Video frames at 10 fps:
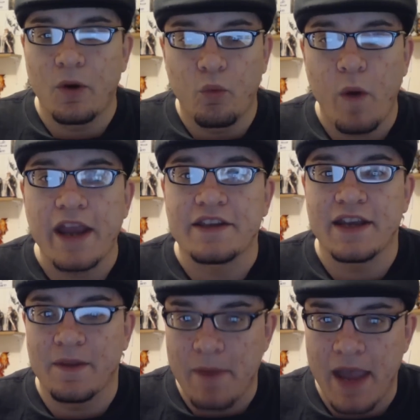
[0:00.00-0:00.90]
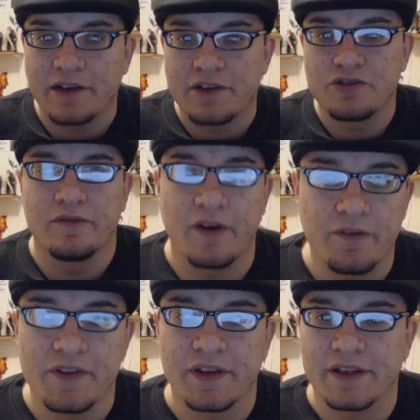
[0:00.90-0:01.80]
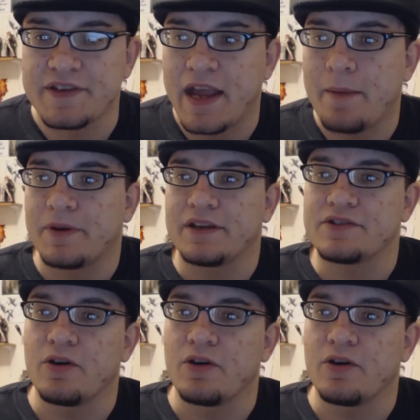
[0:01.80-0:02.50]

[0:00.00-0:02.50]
the weight and the magnitude of everything that's happening.